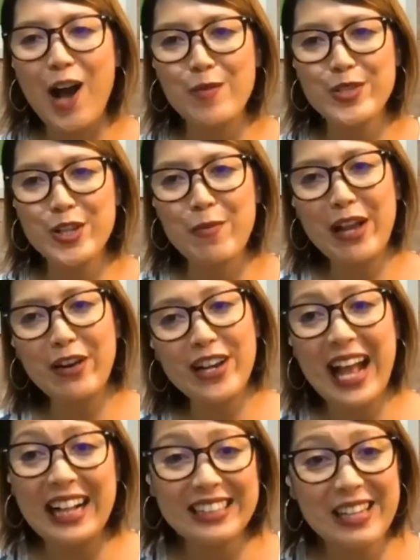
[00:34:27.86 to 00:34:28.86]
So my
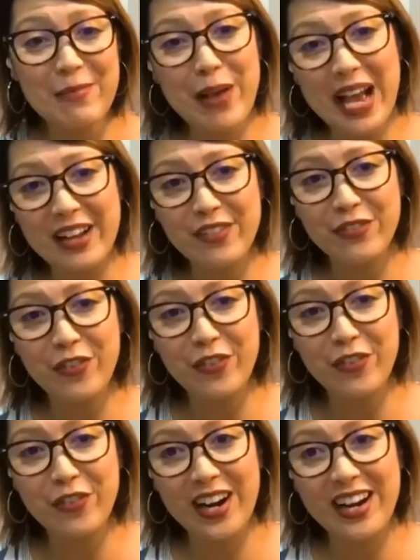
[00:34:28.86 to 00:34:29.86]
reality bite
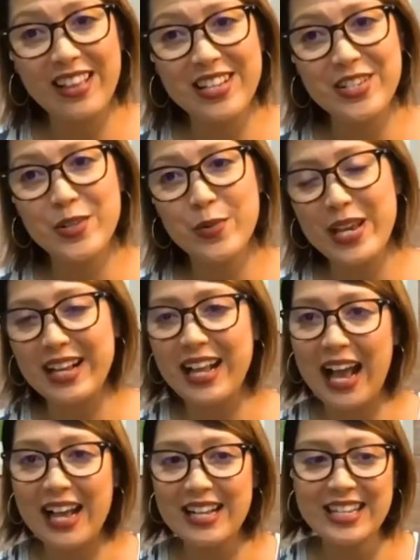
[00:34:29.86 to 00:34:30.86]
for this week,
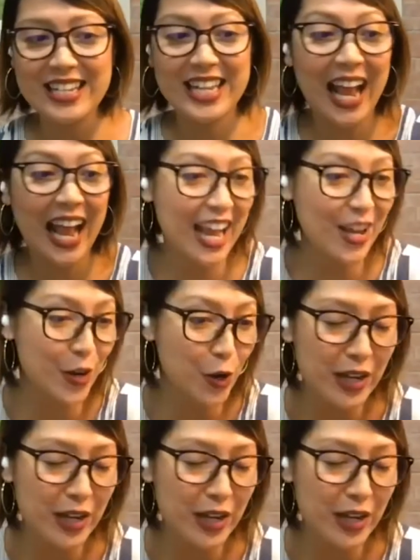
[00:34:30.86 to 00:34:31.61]
guys, is hey, you know what?